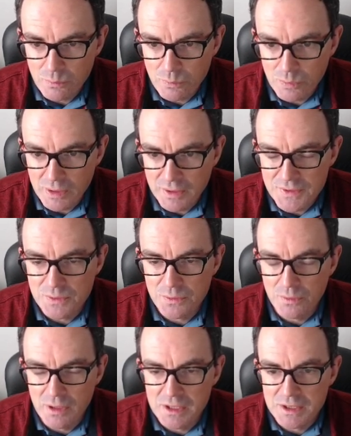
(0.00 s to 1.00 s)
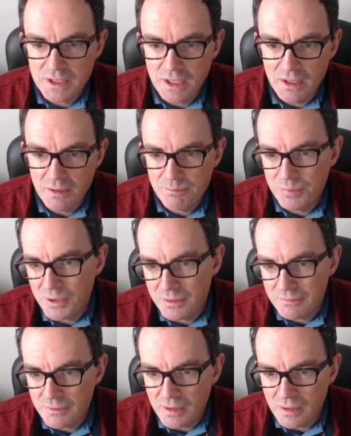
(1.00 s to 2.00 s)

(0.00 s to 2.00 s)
when I saw it, um, but